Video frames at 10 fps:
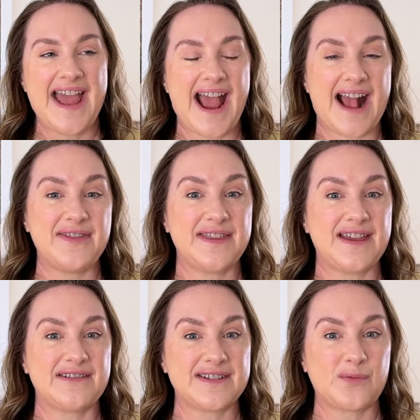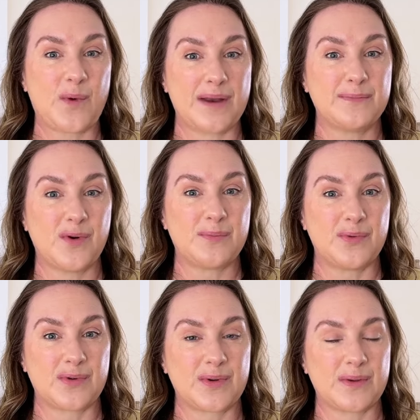And then there is one more
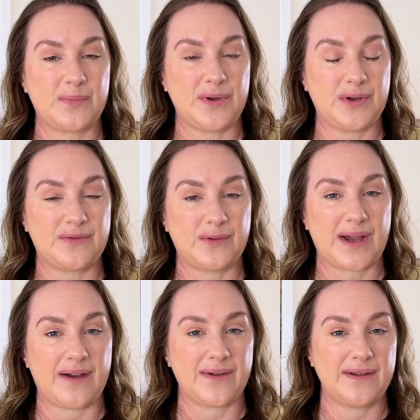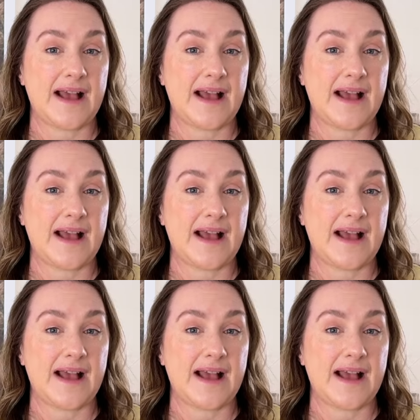book with a beautiful cover,